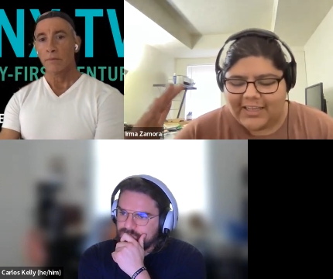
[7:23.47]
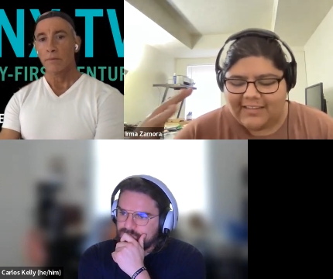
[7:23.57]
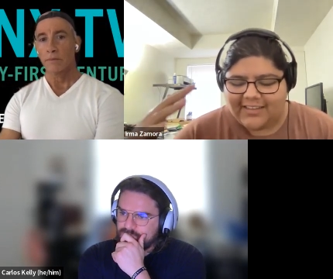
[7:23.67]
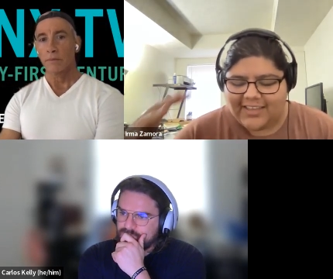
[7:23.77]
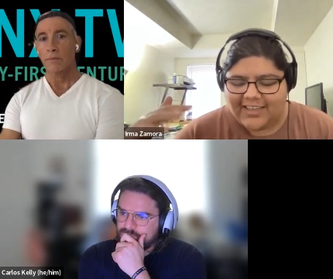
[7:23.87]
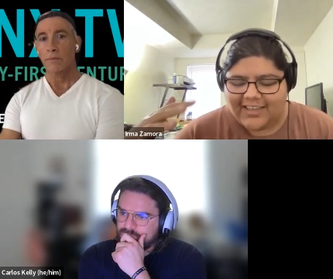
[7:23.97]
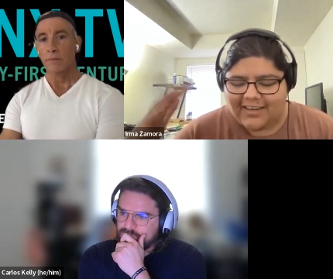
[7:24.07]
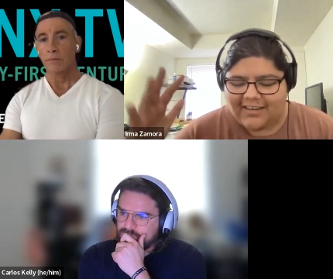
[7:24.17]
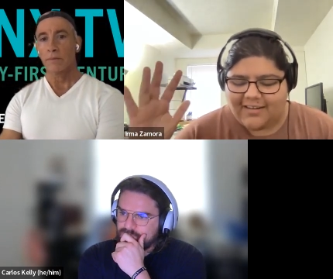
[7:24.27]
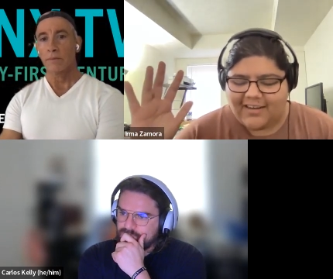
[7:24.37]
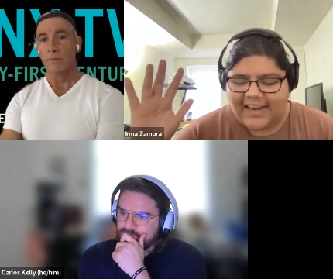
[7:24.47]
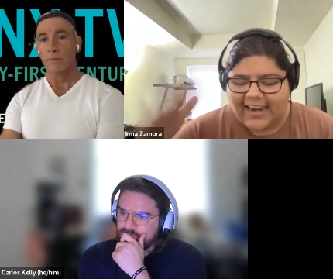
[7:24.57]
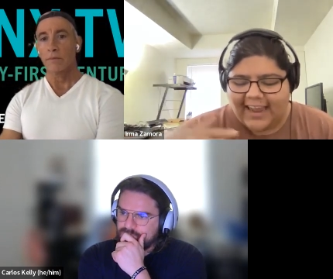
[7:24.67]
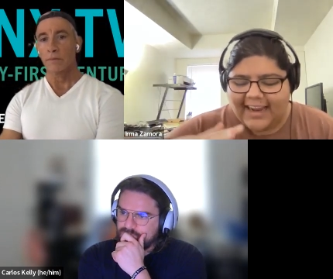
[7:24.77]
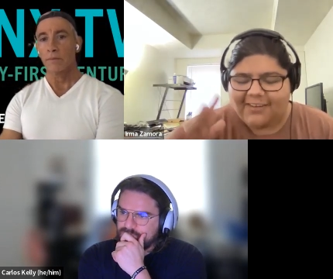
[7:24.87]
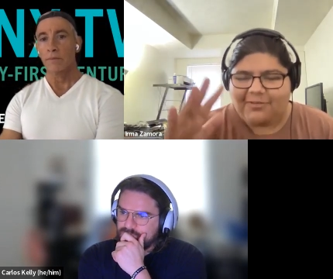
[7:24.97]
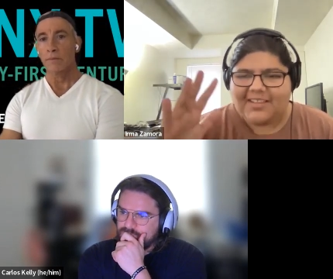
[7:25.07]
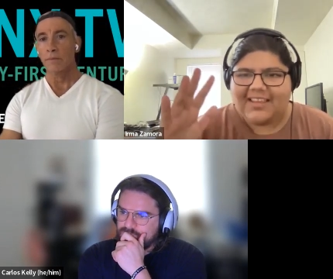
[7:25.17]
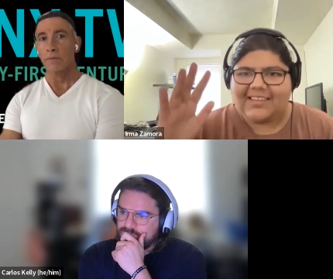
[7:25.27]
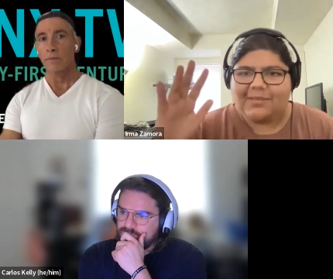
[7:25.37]
Speaker 1: is uh, aligned
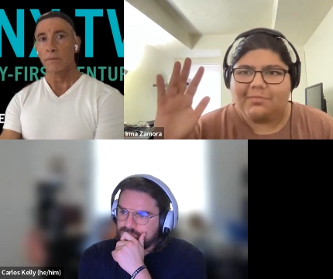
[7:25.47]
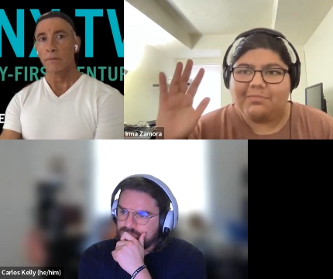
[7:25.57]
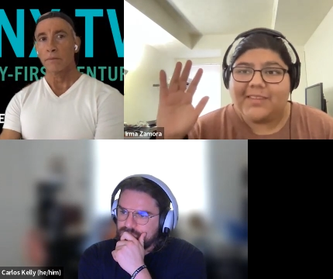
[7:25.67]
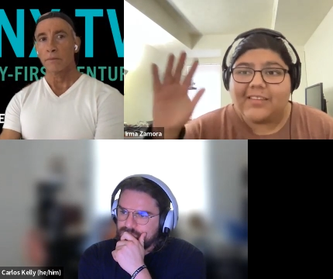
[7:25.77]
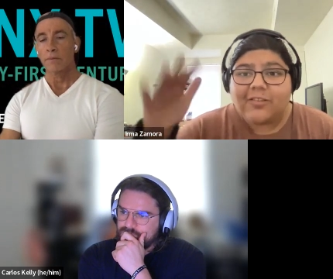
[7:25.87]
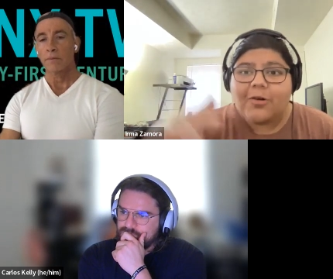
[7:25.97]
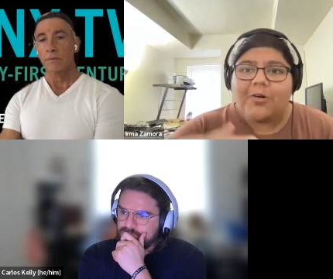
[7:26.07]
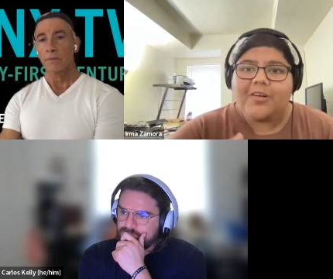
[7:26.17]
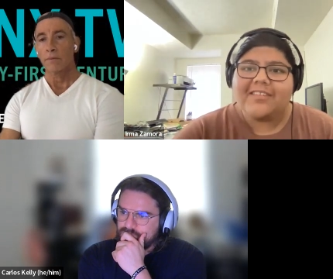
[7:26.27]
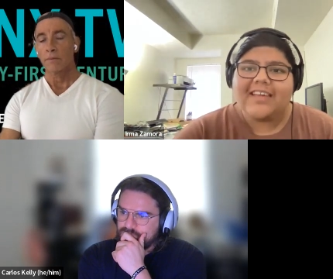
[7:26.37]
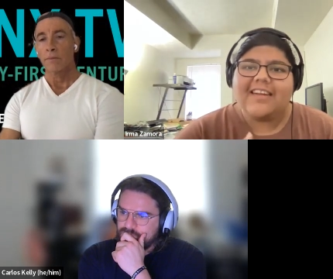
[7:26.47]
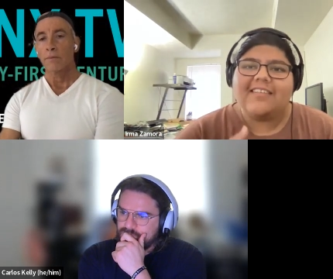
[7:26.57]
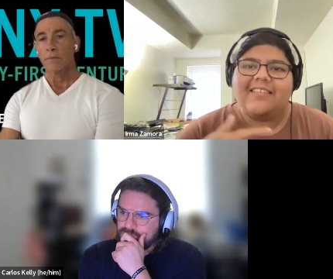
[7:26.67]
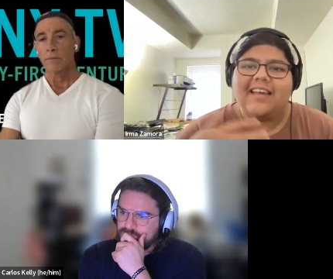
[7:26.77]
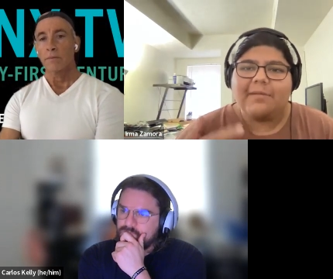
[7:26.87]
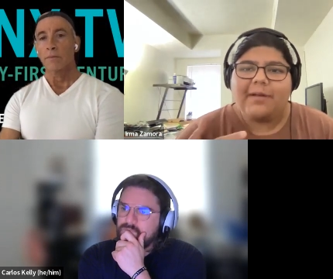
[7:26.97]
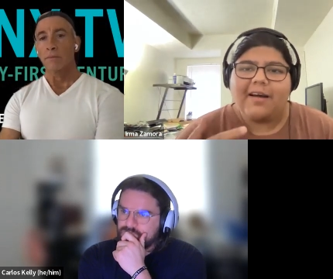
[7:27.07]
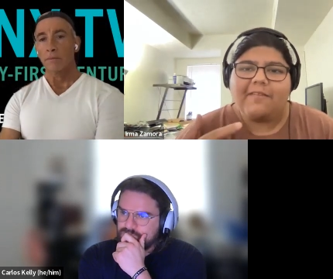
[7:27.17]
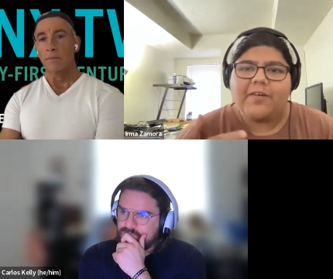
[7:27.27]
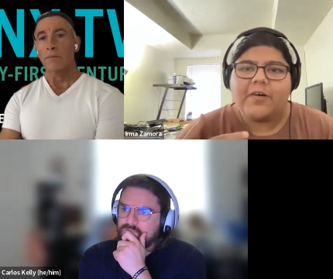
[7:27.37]
with like the discourse that is said
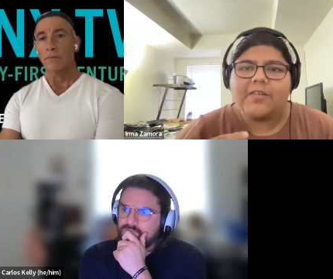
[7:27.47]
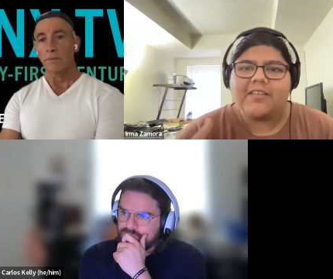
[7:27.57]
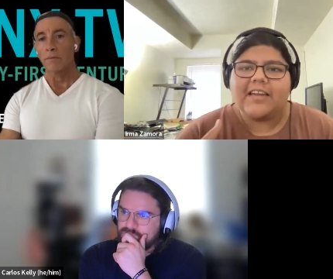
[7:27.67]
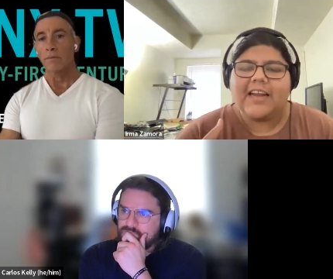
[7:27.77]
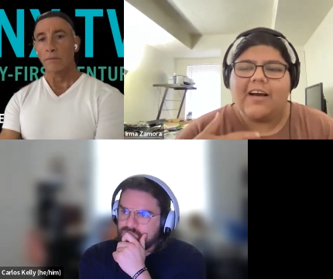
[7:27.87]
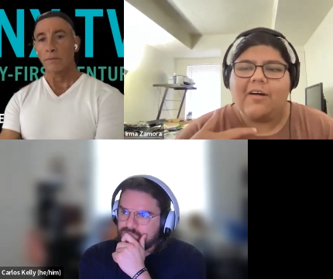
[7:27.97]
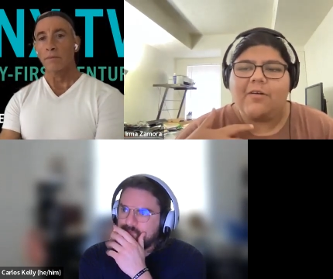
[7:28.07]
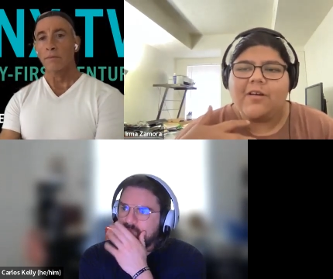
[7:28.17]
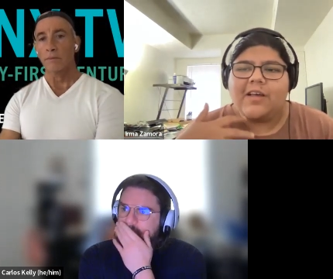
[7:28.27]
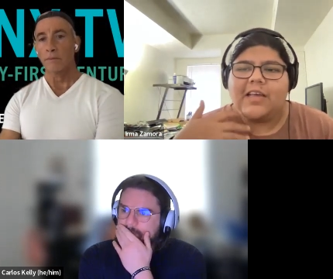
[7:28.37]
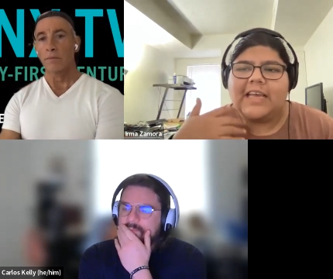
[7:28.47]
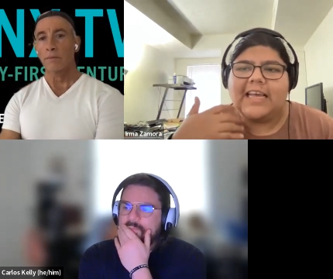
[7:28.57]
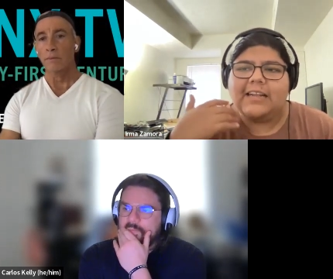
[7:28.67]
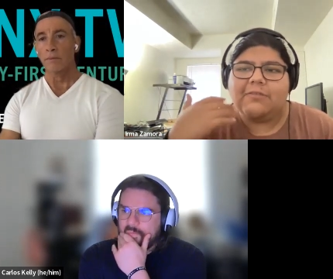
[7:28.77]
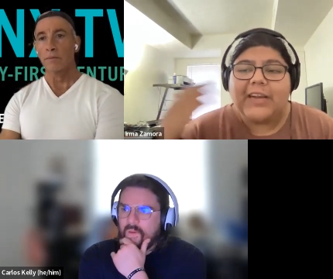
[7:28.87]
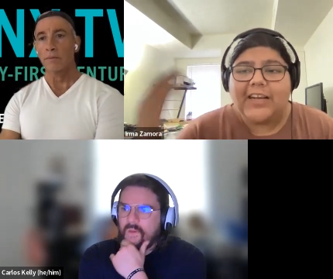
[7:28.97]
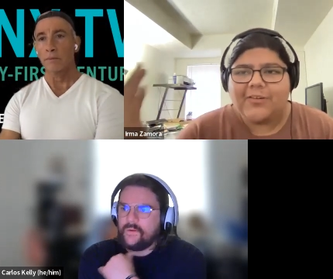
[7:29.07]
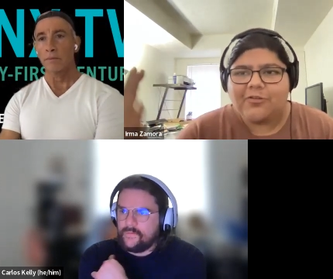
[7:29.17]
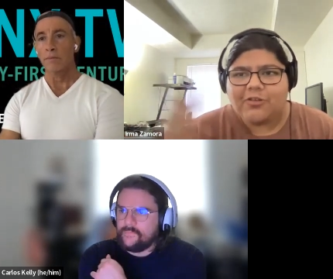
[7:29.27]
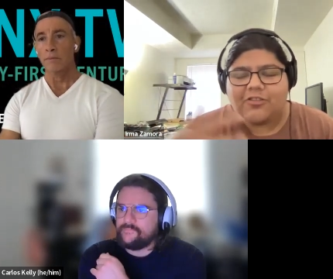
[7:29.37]
about folks and how it really
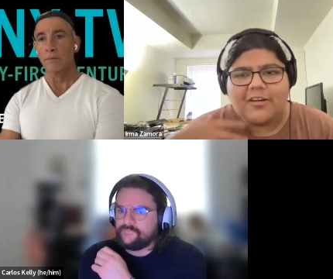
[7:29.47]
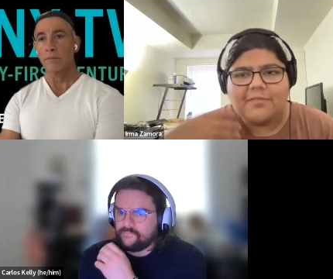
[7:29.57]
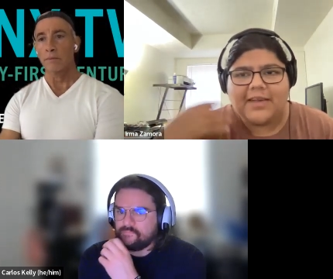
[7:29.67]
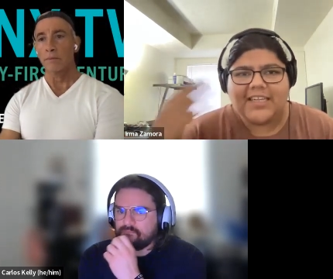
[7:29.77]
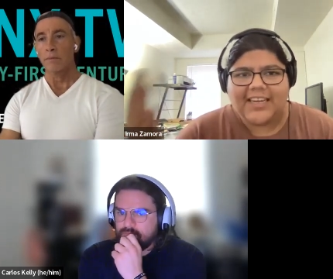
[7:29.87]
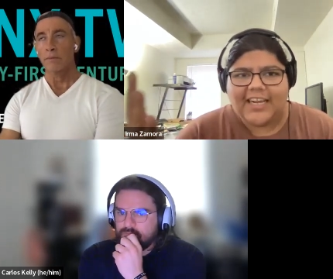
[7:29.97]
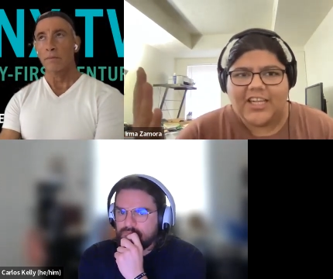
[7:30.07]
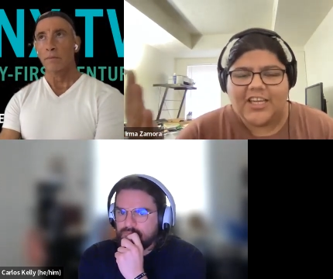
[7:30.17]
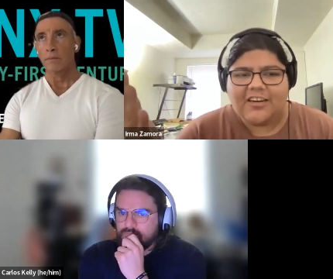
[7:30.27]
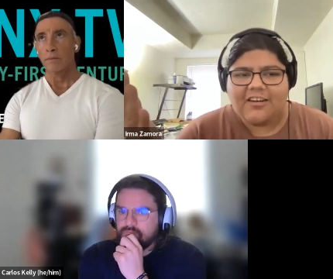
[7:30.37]
controls our imagination